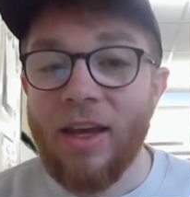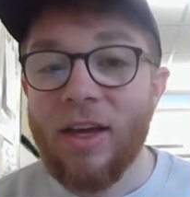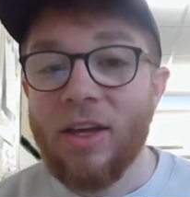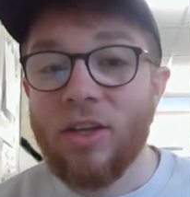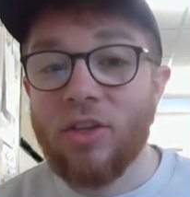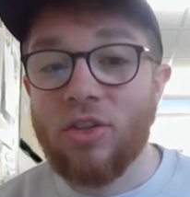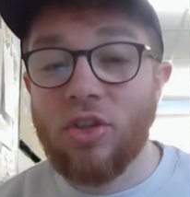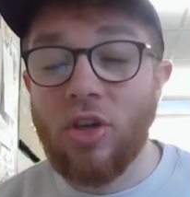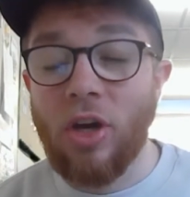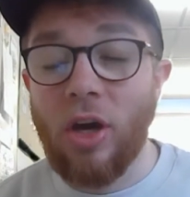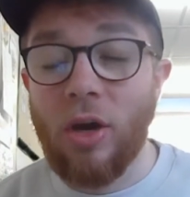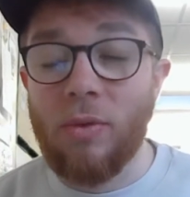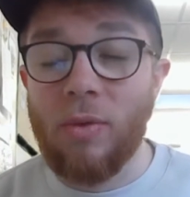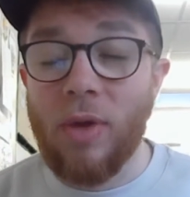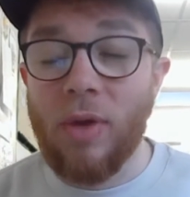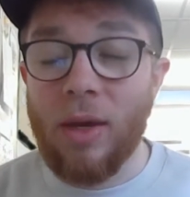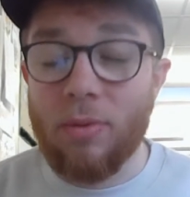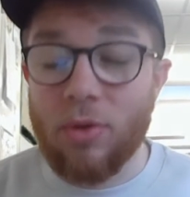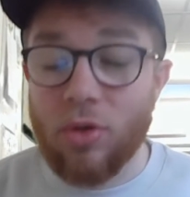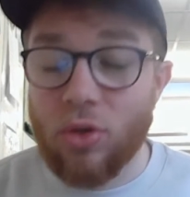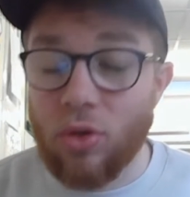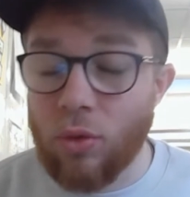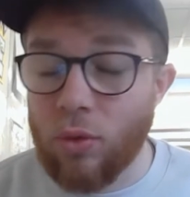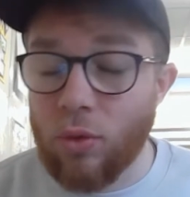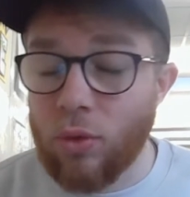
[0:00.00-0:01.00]
So it
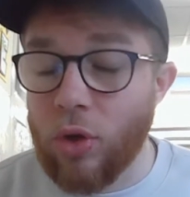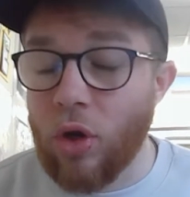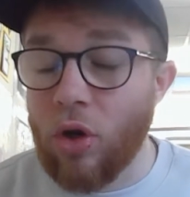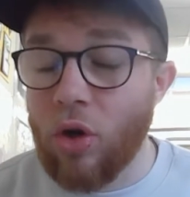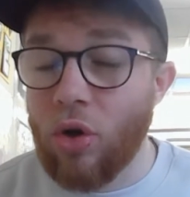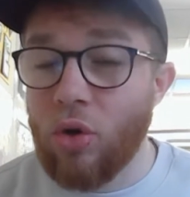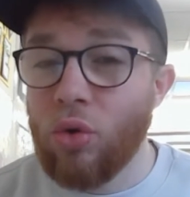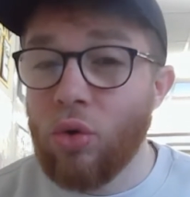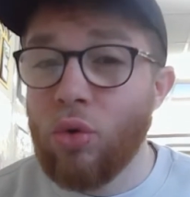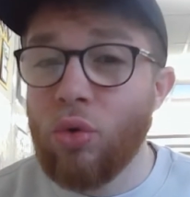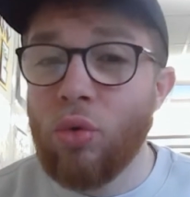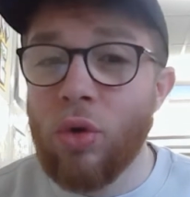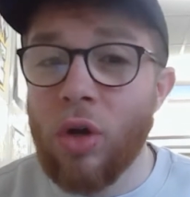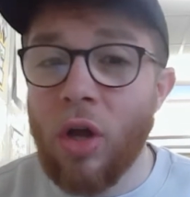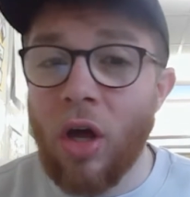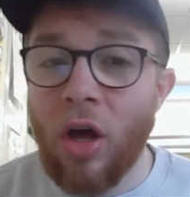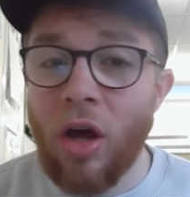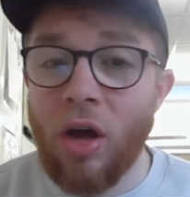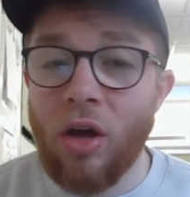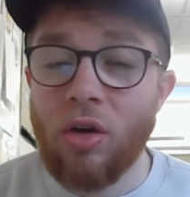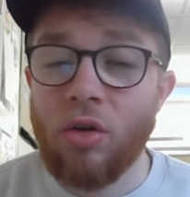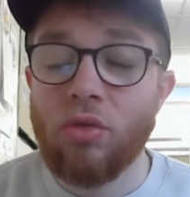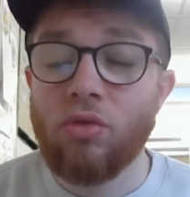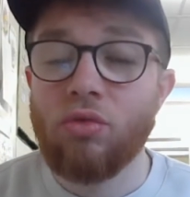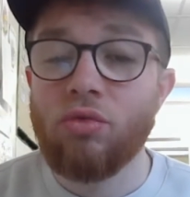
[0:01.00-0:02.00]
was called the Lunar
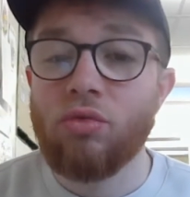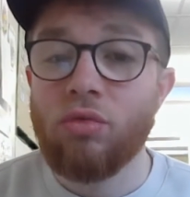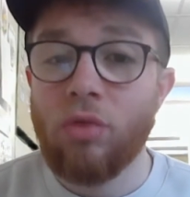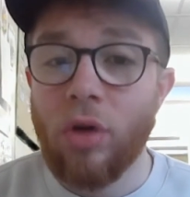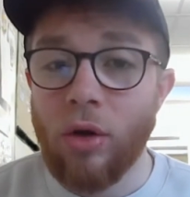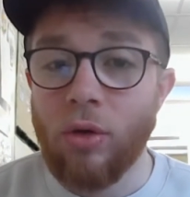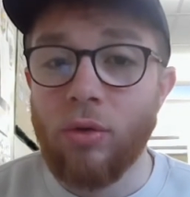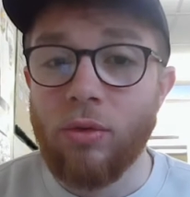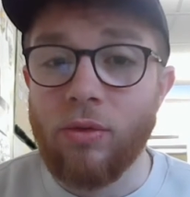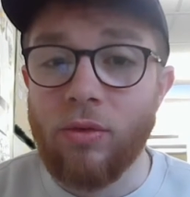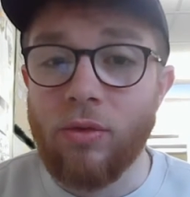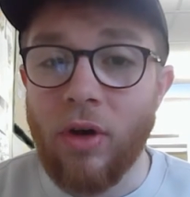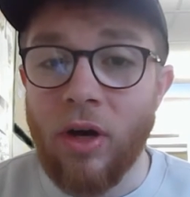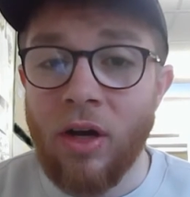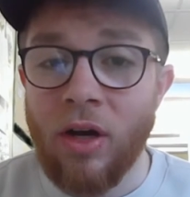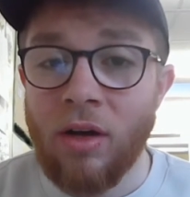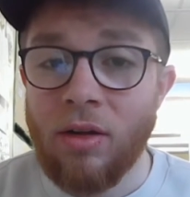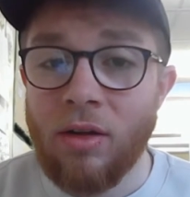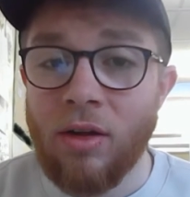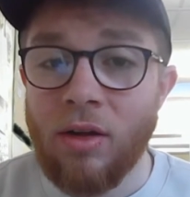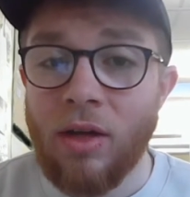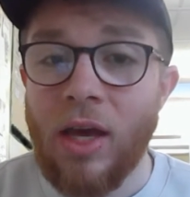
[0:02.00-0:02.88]
Rover,